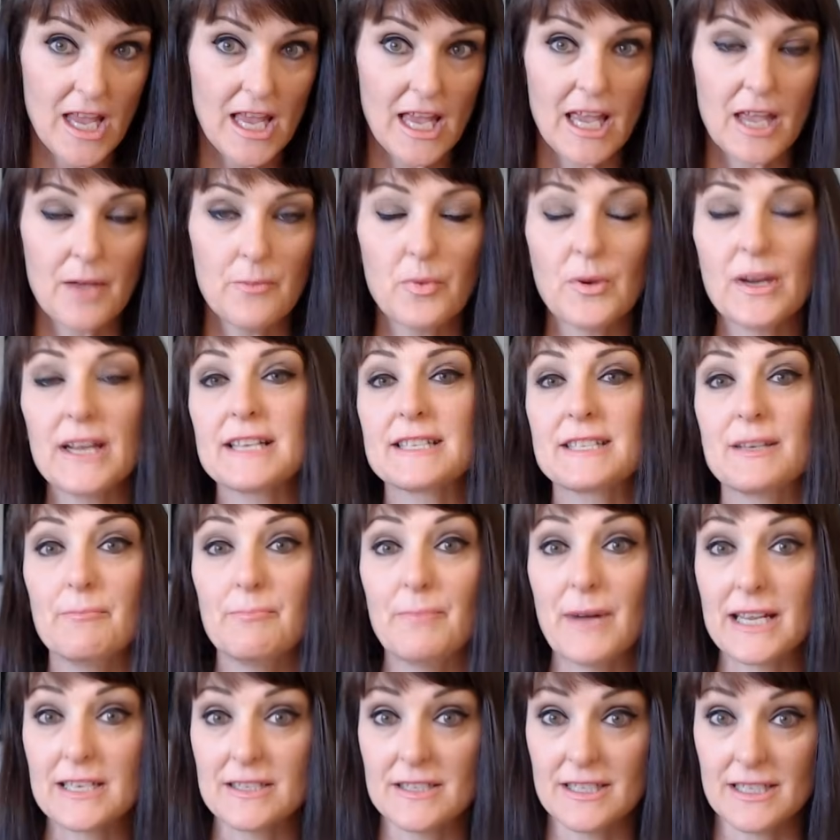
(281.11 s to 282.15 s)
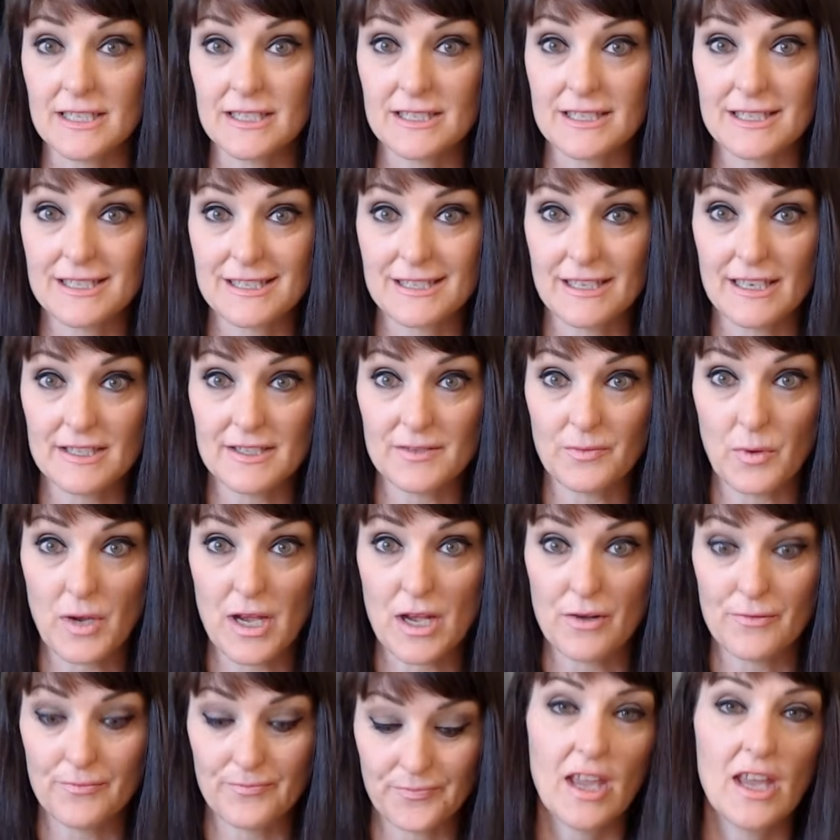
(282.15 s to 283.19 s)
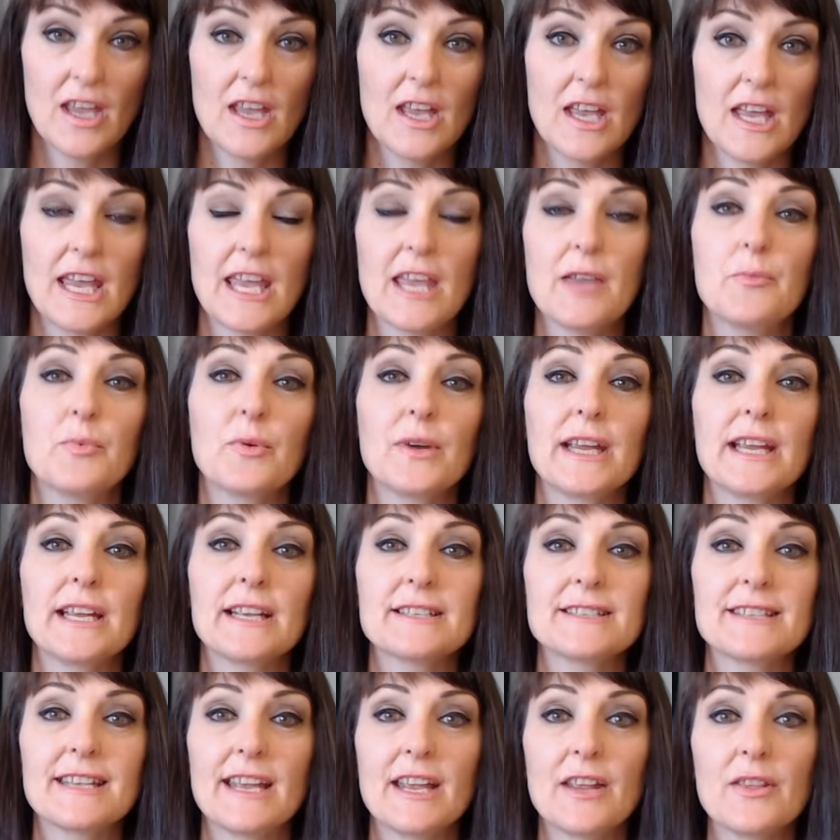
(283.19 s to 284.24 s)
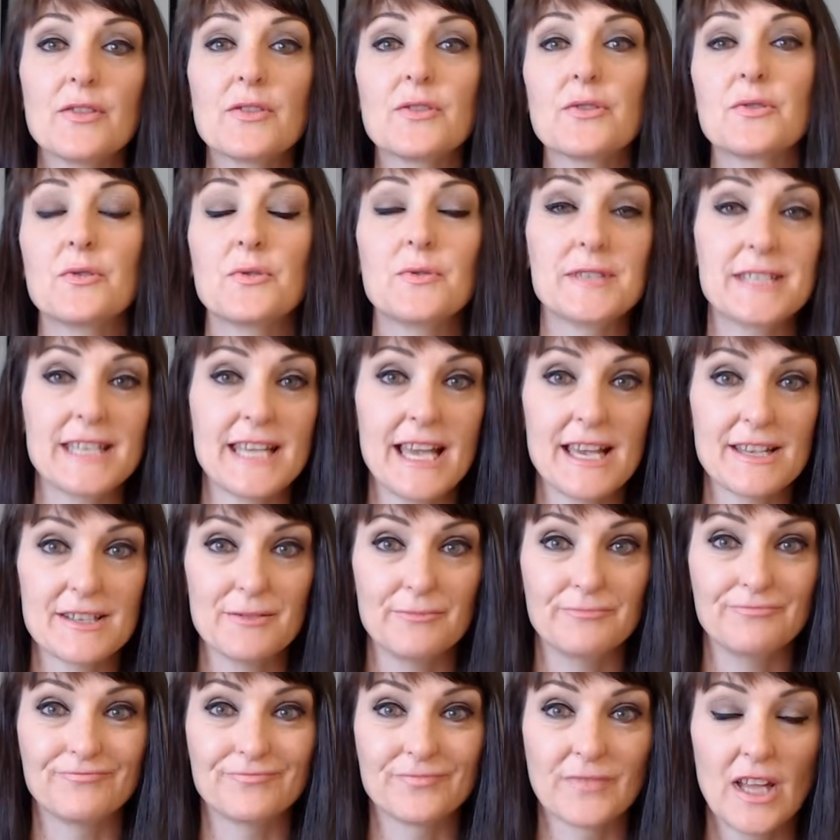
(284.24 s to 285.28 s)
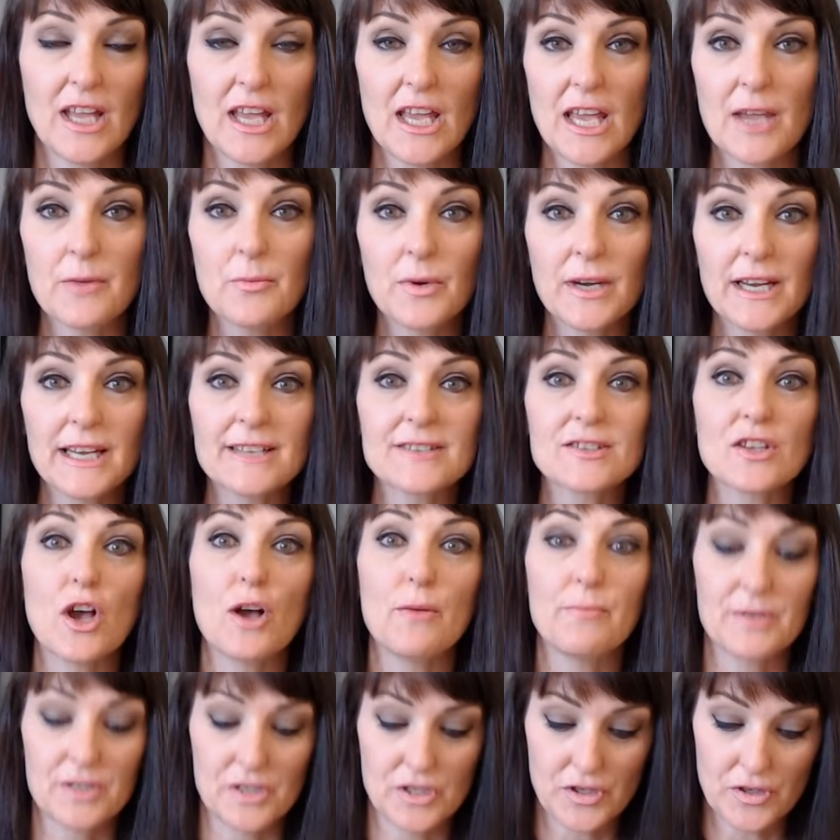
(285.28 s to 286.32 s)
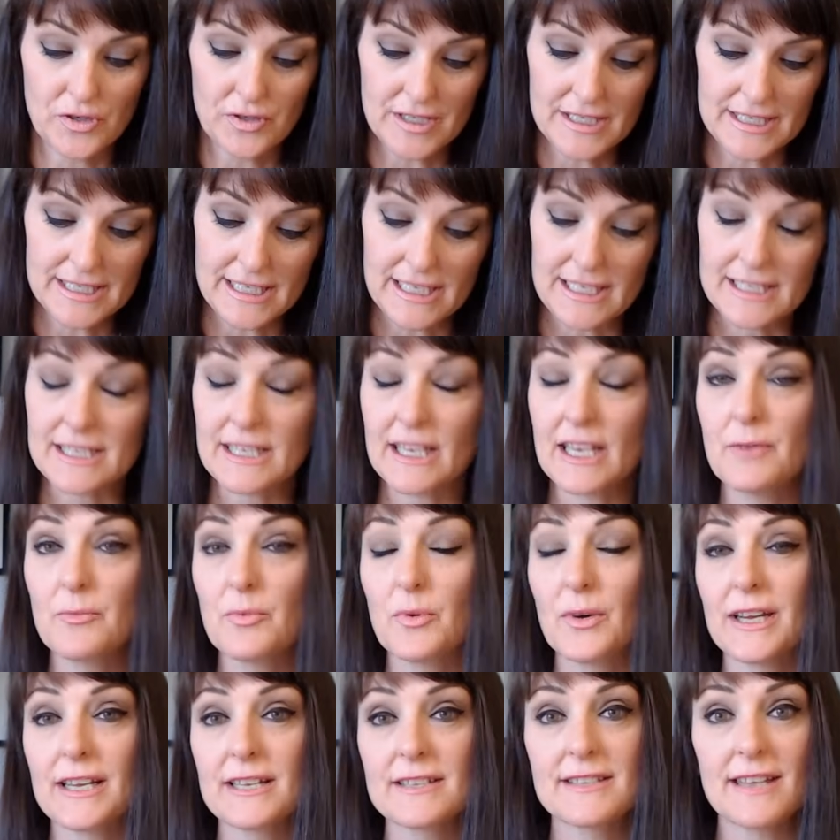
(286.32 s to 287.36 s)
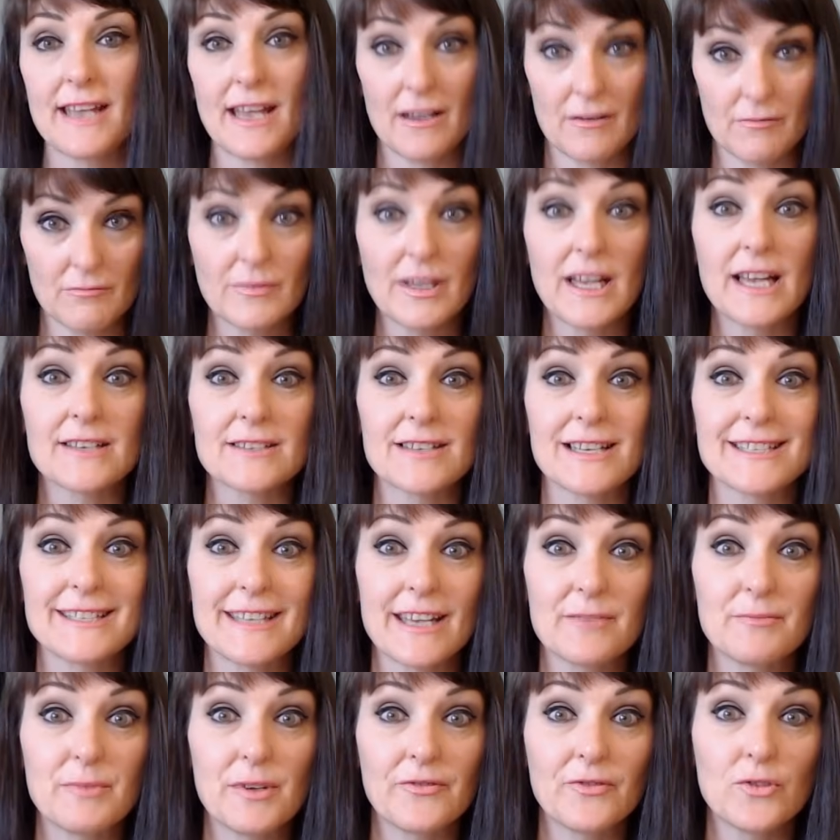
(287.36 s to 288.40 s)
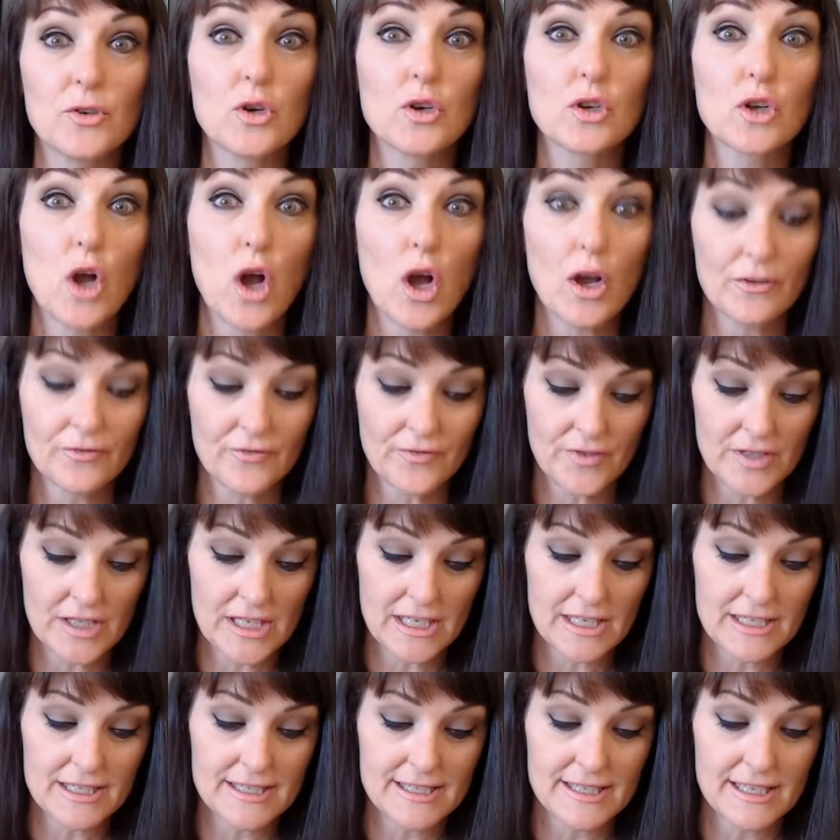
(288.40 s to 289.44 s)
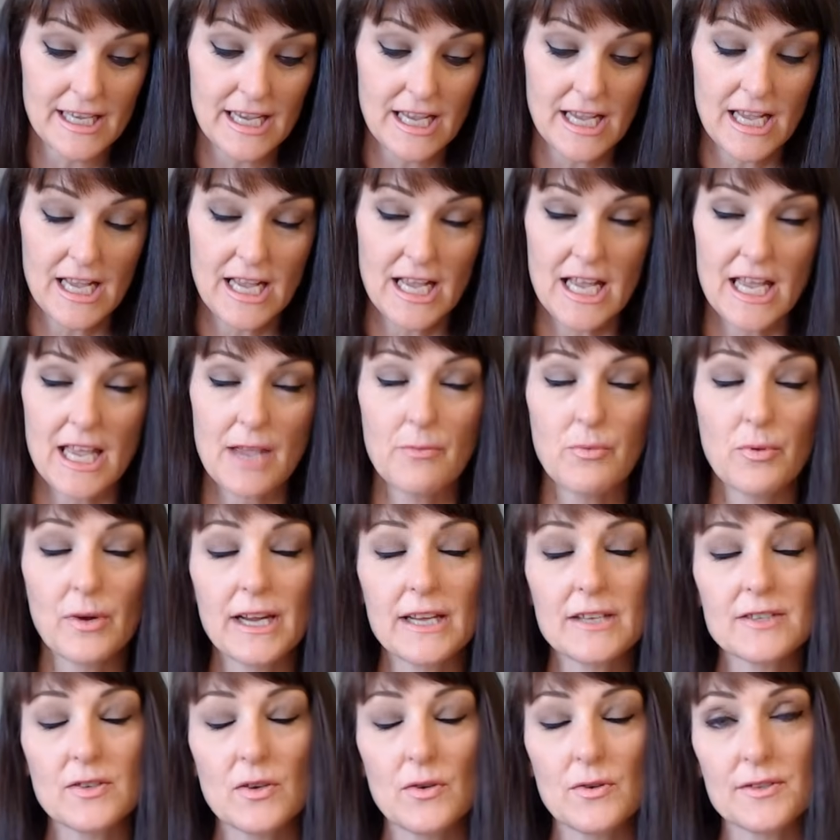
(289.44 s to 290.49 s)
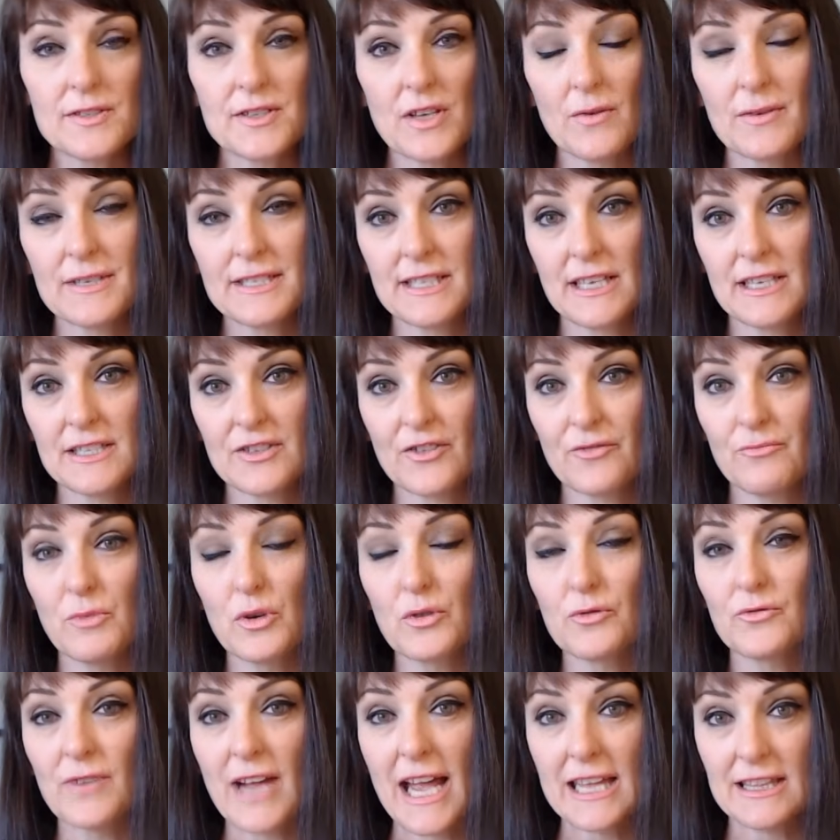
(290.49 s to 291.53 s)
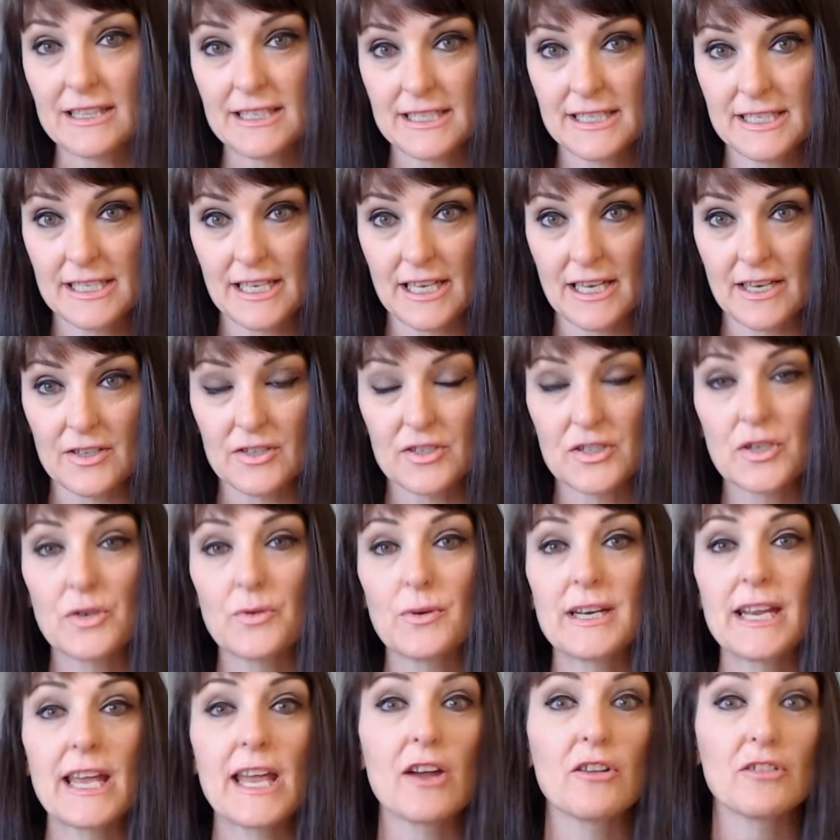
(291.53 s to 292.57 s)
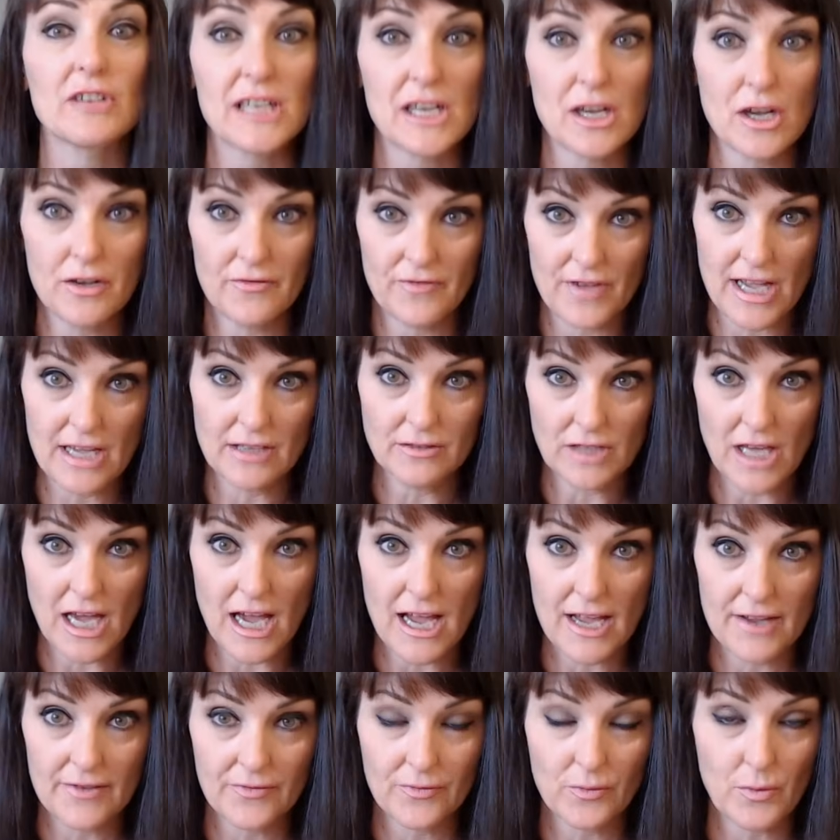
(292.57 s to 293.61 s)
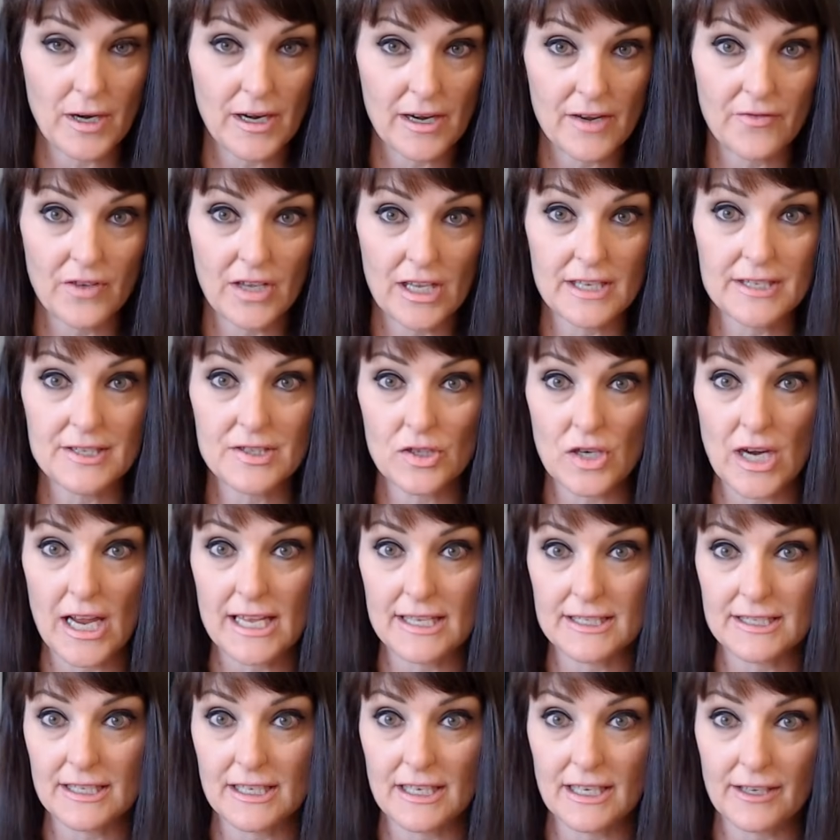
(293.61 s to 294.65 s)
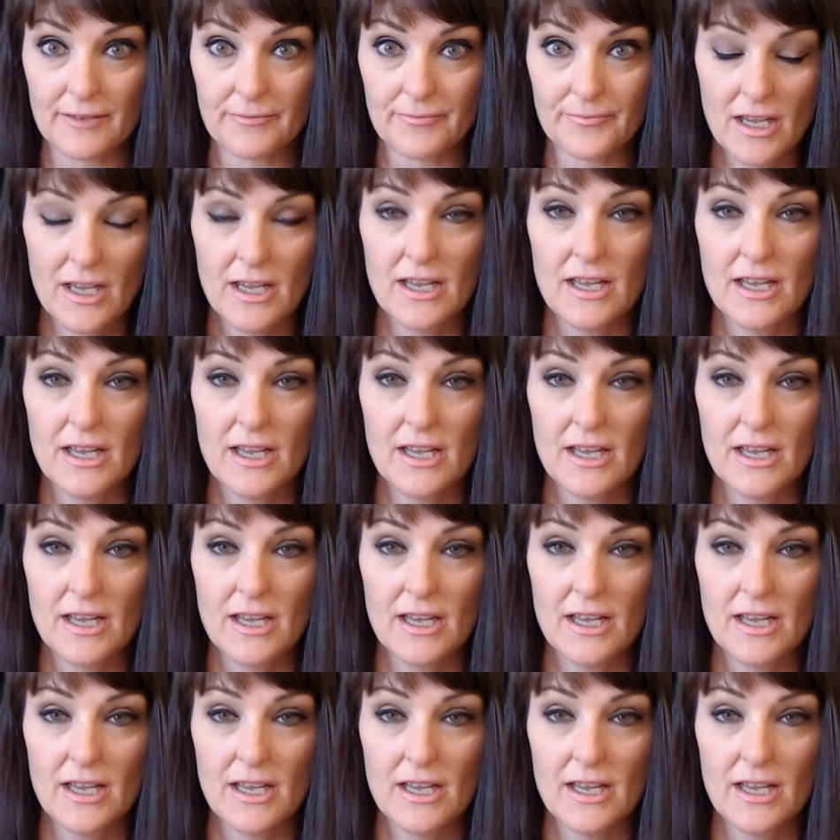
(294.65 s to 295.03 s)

He brings abundance as well. He brings enthusiasm. He brings opportunities. He brings, as I said before, confidence. He brings also a sense of morality to an area of our life, wherever he's transiting.